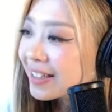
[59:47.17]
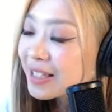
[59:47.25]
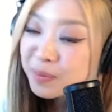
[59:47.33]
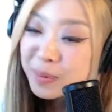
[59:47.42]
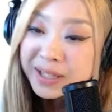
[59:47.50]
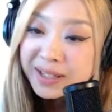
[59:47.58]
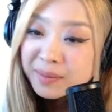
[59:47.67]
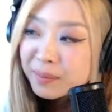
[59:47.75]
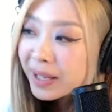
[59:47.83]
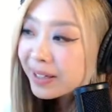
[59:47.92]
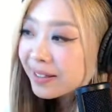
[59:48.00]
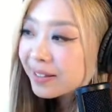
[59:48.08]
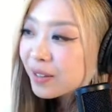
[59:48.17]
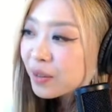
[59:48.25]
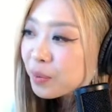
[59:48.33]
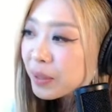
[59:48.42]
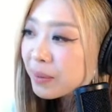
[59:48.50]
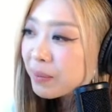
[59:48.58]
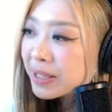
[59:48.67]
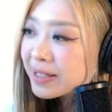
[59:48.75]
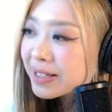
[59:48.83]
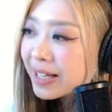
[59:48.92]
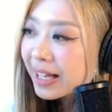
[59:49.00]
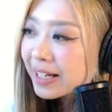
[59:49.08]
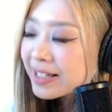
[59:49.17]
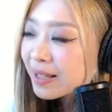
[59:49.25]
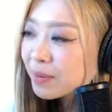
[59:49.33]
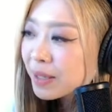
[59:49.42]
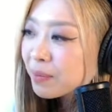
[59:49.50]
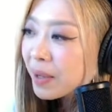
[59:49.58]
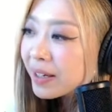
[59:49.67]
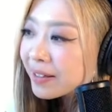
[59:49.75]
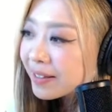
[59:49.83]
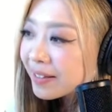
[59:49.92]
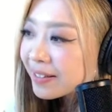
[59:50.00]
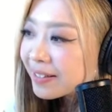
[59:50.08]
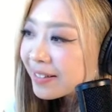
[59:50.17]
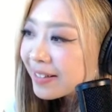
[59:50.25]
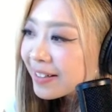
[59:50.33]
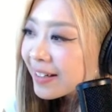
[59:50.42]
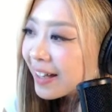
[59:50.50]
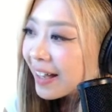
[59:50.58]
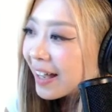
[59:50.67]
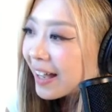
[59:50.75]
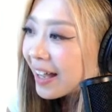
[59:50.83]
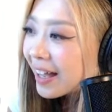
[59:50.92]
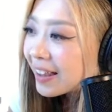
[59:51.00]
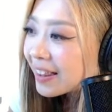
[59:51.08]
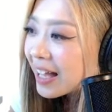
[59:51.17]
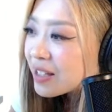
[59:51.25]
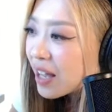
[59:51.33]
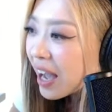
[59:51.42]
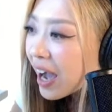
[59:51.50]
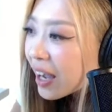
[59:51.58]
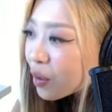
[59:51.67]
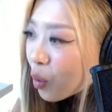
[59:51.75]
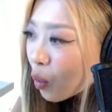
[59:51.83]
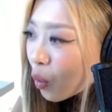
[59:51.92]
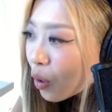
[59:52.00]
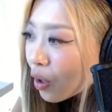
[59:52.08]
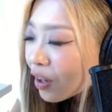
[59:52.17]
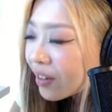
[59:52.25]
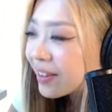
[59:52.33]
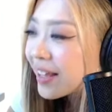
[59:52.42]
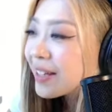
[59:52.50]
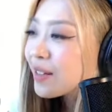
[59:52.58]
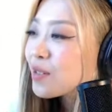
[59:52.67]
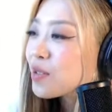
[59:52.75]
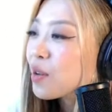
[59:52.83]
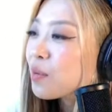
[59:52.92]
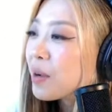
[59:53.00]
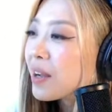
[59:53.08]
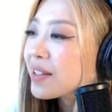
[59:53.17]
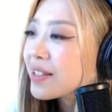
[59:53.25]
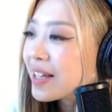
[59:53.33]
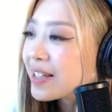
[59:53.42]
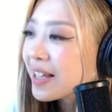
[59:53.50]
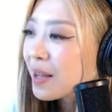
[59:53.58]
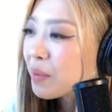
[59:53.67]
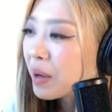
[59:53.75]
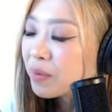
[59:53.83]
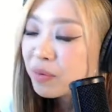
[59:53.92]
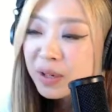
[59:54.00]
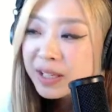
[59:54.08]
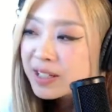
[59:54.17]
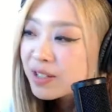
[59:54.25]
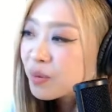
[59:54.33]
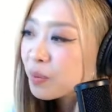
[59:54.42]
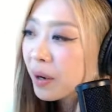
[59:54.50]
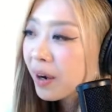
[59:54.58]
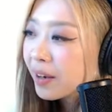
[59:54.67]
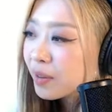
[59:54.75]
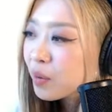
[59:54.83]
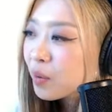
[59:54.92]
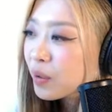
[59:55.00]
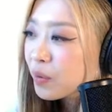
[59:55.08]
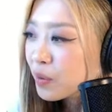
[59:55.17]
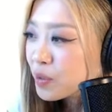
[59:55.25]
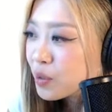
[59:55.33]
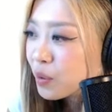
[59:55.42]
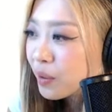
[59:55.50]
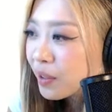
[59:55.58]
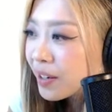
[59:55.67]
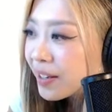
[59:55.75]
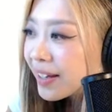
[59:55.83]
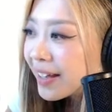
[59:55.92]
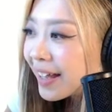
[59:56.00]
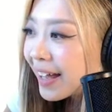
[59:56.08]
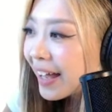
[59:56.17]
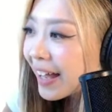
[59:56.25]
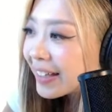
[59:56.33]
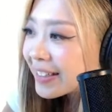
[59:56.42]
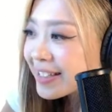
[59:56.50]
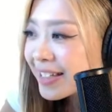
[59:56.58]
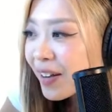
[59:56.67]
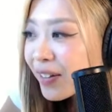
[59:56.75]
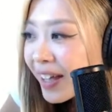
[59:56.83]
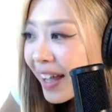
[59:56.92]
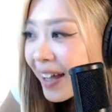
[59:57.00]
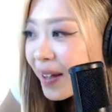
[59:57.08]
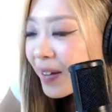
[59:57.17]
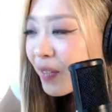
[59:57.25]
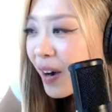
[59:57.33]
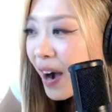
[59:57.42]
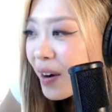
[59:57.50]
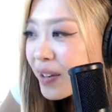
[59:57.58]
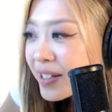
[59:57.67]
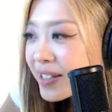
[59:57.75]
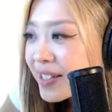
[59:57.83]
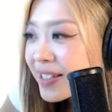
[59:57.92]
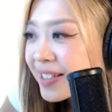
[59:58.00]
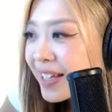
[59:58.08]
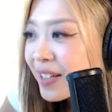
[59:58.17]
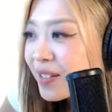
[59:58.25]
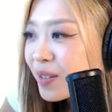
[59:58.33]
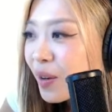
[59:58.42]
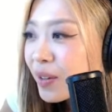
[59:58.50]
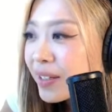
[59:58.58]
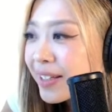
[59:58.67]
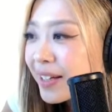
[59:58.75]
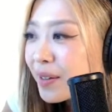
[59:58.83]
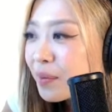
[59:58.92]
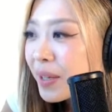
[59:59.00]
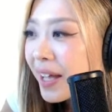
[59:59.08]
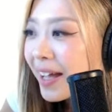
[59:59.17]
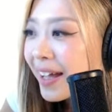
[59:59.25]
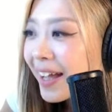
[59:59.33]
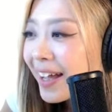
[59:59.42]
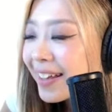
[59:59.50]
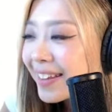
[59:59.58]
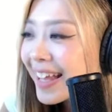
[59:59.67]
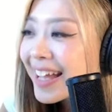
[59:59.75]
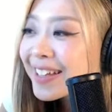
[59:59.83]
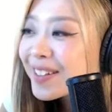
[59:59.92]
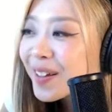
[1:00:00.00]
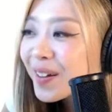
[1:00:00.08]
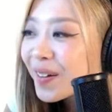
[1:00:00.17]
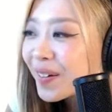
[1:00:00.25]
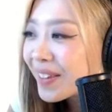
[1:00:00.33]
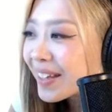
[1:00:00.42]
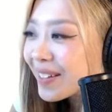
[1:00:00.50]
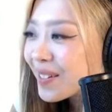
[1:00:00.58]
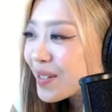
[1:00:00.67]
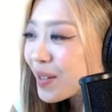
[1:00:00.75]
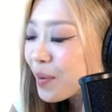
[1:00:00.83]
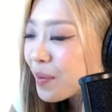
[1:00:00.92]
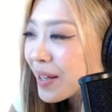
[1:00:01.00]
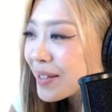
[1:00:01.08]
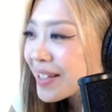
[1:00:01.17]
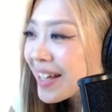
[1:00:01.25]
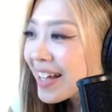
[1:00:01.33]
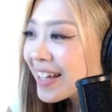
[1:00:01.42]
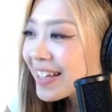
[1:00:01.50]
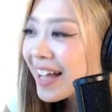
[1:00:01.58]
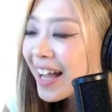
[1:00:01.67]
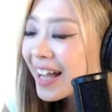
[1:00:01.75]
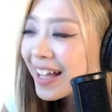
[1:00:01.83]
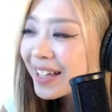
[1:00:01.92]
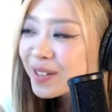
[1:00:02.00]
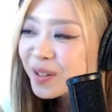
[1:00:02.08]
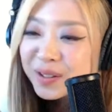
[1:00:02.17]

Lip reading: that's better to be busy and something better. And that's hardcore. Thank you so much. Yes, I'm really super hardcore for sure. And Sergey, wow, interesting story telling me. Hey, hey, thank you. Thank you so much. Yeah, I